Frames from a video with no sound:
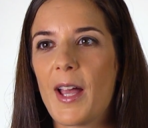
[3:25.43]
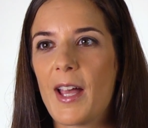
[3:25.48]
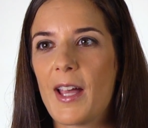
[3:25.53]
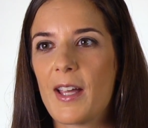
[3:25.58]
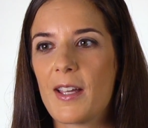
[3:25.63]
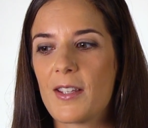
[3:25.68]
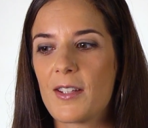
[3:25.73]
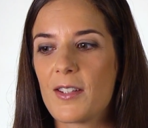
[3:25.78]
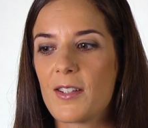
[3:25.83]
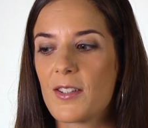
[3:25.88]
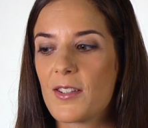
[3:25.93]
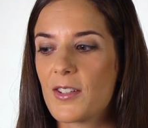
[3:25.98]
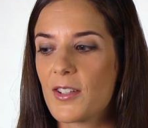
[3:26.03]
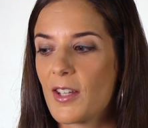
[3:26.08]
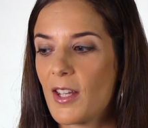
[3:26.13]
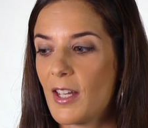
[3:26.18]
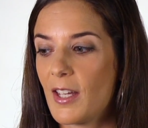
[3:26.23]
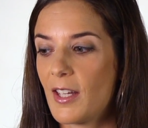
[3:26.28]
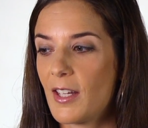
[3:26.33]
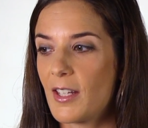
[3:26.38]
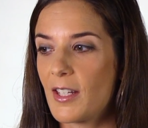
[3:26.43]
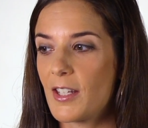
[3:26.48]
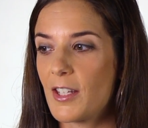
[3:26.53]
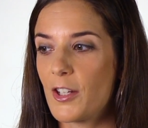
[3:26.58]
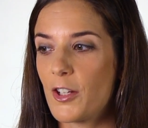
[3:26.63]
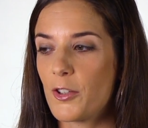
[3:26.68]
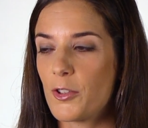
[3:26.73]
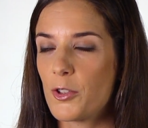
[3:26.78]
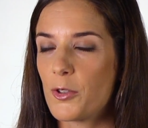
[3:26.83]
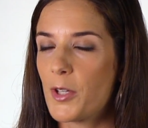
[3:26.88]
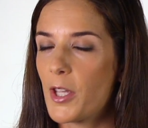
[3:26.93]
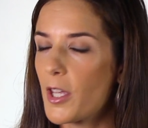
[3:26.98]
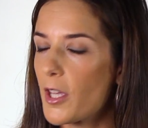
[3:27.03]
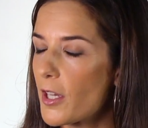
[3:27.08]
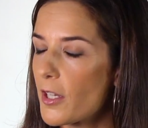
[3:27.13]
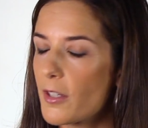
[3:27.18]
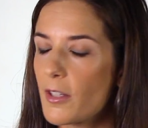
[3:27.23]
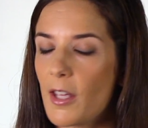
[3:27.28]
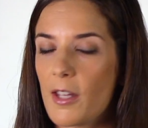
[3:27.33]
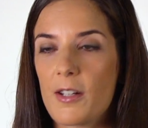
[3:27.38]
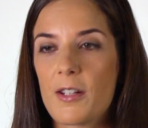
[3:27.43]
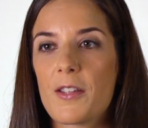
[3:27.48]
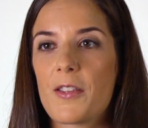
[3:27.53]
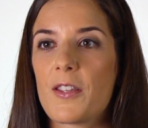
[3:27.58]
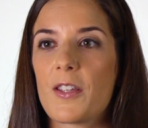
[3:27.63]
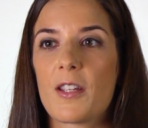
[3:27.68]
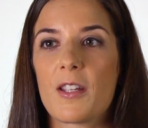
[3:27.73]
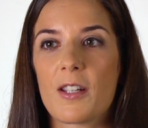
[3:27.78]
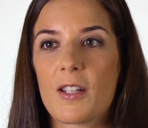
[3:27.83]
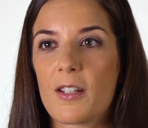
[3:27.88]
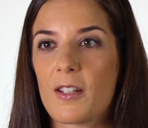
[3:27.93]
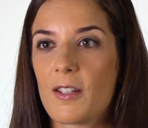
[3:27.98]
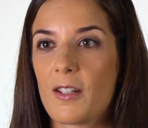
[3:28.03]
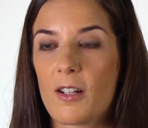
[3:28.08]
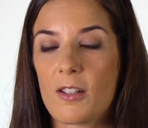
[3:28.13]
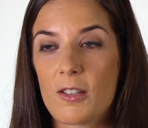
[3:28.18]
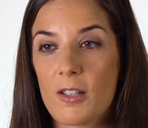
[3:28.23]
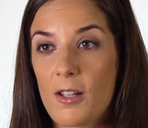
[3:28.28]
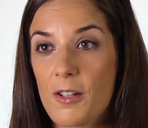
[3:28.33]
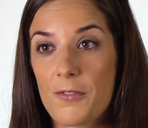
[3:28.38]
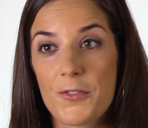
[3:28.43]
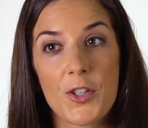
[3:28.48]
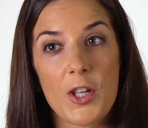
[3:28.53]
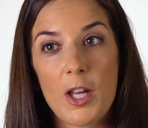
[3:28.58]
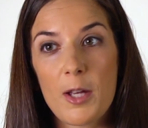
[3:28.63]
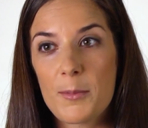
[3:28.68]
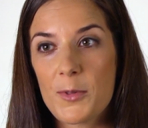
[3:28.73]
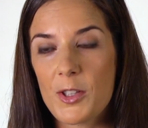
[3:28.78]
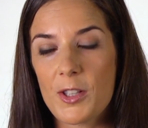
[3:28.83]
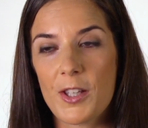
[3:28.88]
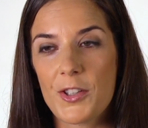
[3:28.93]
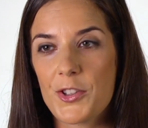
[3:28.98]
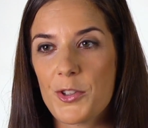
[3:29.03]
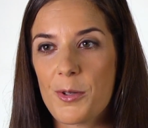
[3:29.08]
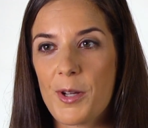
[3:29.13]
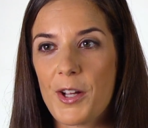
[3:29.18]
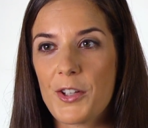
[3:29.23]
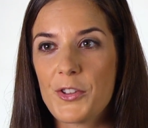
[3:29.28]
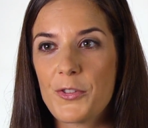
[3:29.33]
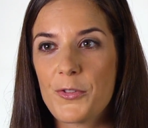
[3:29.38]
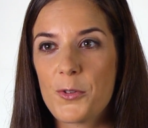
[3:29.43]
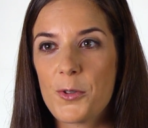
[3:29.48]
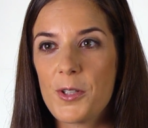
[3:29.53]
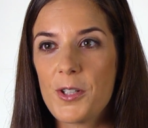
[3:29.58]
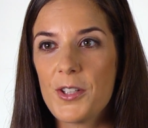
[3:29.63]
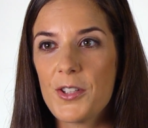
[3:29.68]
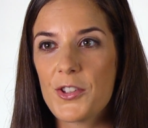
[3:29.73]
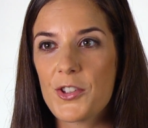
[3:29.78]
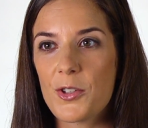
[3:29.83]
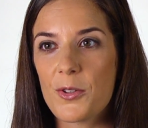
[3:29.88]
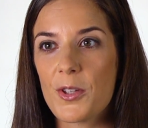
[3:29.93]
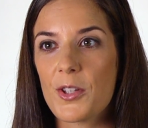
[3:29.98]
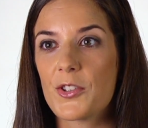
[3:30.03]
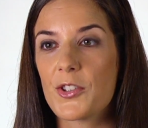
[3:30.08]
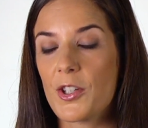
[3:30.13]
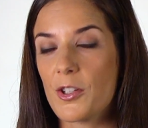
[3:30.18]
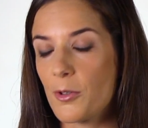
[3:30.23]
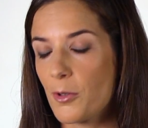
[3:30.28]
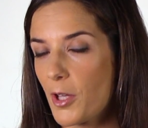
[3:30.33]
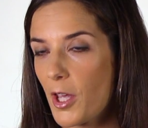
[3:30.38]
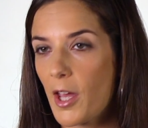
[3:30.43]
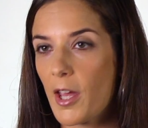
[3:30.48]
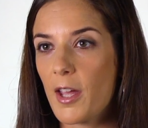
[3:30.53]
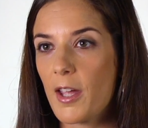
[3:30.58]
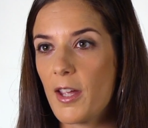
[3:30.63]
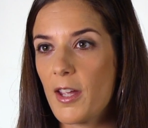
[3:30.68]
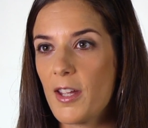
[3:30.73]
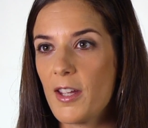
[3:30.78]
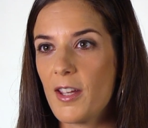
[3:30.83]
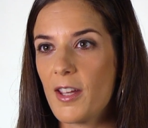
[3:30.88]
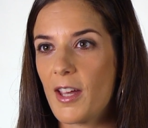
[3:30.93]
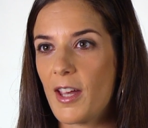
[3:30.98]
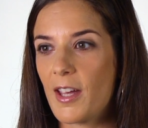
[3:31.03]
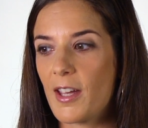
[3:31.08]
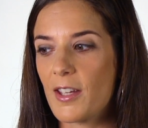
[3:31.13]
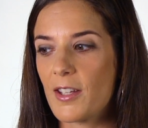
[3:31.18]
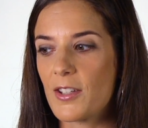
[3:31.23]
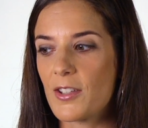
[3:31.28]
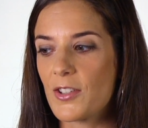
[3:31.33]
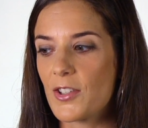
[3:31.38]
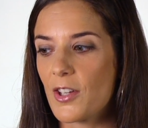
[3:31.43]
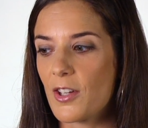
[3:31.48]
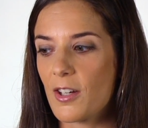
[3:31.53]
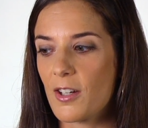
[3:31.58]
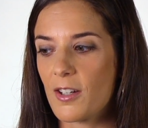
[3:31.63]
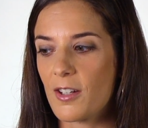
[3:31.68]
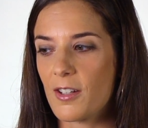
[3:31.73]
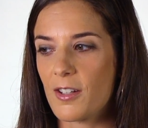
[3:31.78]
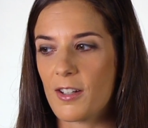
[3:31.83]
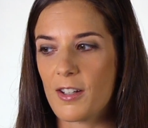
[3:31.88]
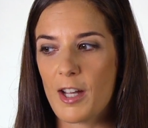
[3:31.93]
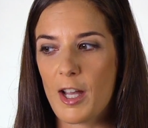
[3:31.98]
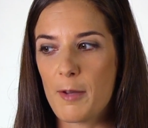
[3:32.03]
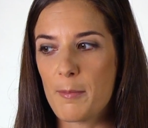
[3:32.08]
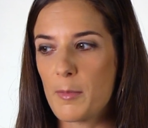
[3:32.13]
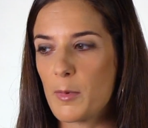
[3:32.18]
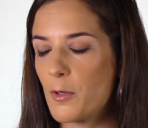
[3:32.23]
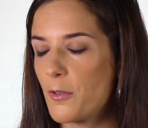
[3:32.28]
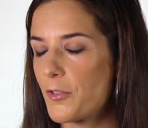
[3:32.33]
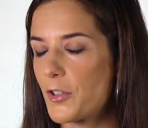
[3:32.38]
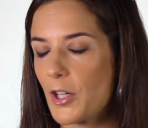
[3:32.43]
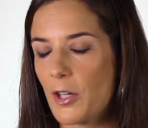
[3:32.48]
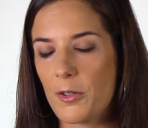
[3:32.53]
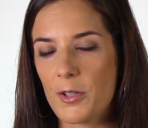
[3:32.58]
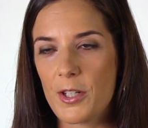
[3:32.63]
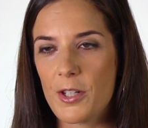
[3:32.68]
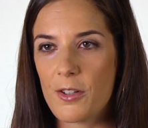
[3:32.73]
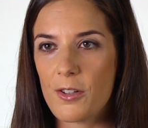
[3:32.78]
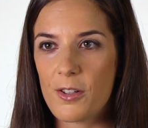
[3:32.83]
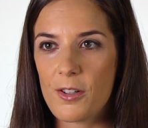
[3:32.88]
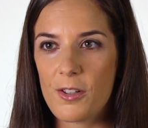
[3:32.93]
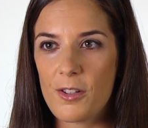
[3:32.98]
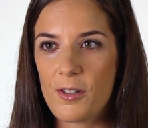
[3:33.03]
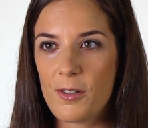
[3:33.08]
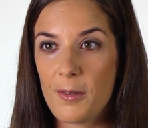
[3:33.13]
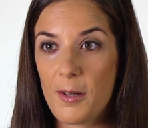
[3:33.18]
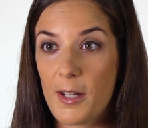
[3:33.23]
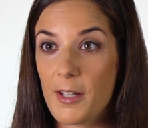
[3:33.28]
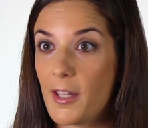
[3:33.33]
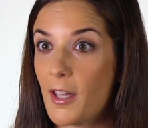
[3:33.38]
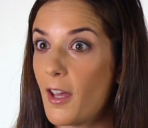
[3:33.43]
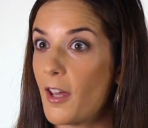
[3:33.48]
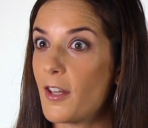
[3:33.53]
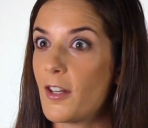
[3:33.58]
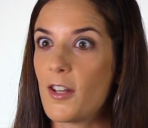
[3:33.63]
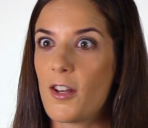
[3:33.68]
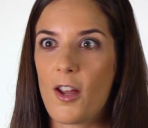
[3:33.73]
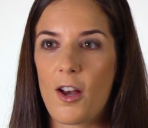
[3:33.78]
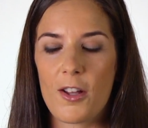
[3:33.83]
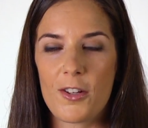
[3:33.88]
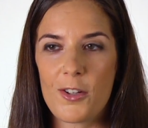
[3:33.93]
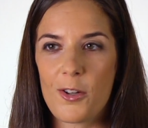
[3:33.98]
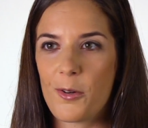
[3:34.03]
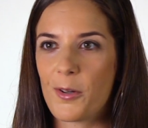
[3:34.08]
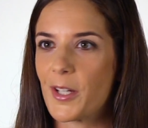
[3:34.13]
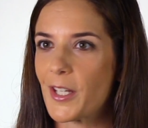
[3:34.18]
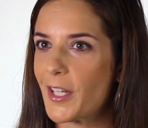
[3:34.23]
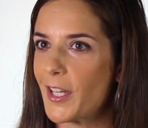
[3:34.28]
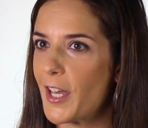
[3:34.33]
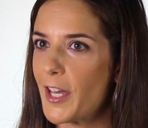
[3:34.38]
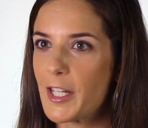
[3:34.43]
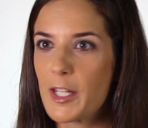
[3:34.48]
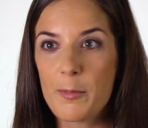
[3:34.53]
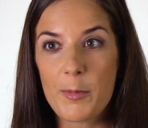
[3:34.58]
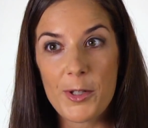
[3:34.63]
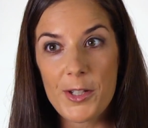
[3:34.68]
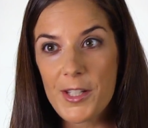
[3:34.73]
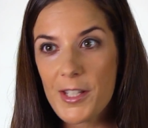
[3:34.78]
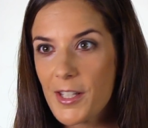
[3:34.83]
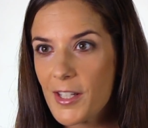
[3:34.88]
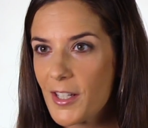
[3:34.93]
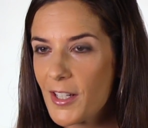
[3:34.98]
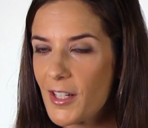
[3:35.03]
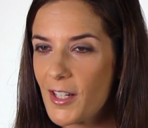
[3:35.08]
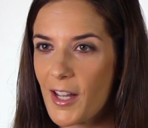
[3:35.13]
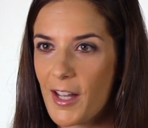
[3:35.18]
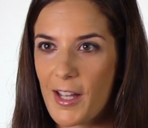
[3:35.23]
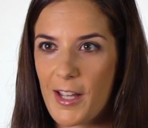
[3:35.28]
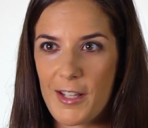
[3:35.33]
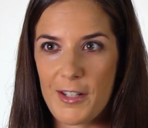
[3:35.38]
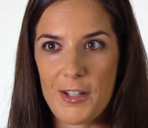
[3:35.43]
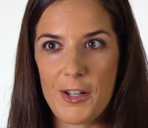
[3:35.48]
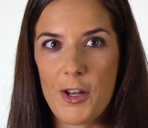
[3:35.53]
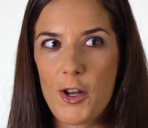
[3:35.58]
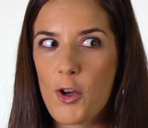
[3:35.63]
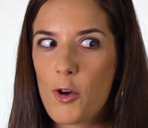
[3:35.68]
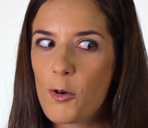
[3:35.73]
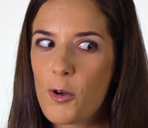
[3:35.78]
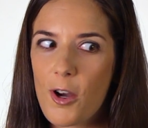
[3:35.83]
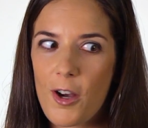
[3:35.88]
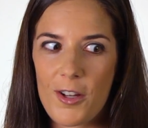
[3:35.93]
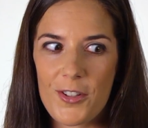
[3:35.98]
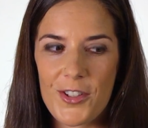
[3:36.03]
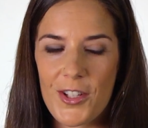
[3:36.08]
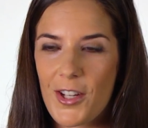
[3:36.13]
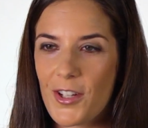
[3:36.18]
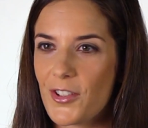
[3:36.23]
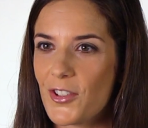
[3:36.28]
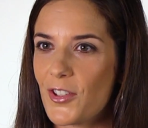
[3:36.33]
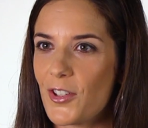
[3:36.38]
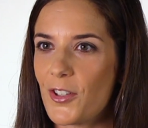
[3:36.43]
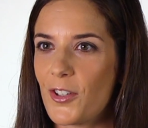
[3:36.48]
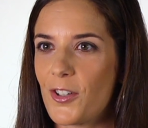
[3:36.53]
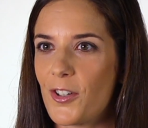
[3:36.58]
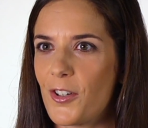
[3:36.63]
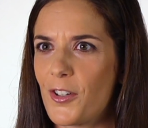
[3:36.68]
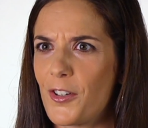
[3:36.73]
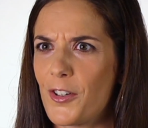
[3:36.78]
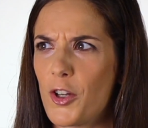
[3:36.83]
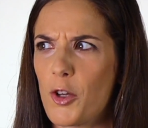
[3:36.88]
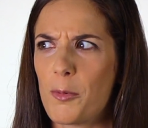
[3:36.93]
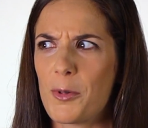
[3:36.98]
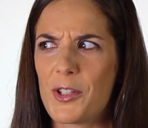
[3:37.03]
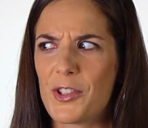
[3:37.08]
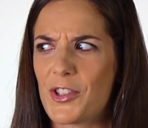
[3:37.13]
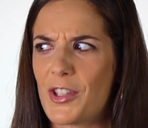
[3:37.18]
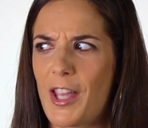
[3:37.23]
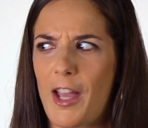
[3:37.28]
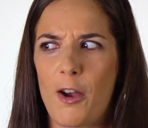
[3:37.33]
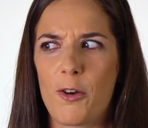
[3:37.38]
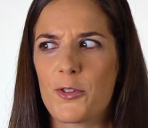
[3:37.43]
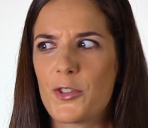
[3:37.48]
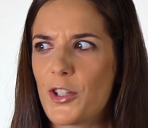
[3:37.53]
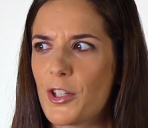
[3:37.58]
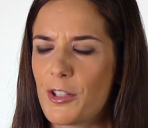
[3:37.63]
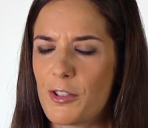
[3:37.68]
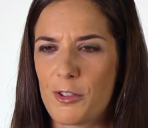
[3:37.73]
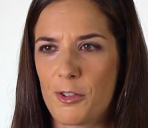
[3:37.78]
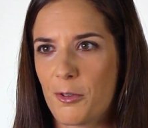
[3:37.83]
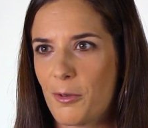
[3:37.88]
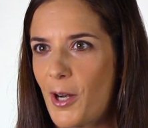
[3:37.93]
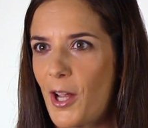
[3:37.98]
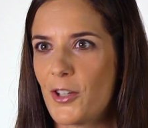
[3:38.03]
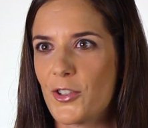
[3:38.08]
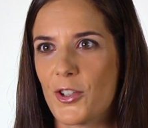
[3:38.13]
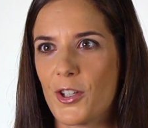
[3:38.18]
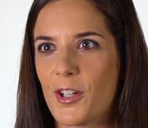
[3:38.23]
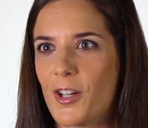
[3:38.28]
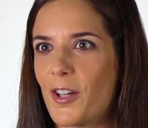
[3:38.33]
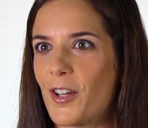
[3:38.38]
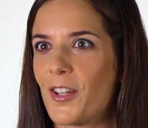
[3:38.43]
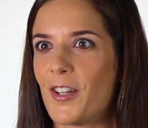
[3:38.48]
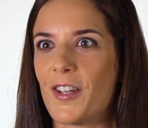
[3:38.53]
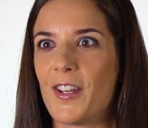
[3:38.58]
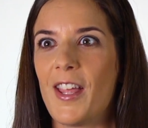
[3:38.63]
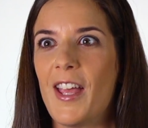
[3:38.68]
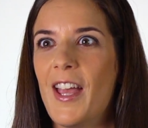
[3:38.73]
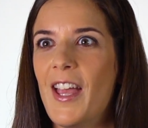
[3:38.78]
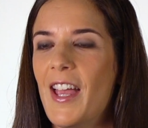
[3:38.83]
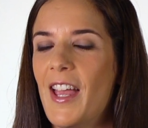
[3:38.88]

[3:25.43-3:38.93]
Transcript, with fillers: And, you know, you can't get anything a lot of times unless you ask for it. So they said, okay. And uh, I moved out here, again, not knowing anybody. I had no contacts here, nobody's couch I could crash on.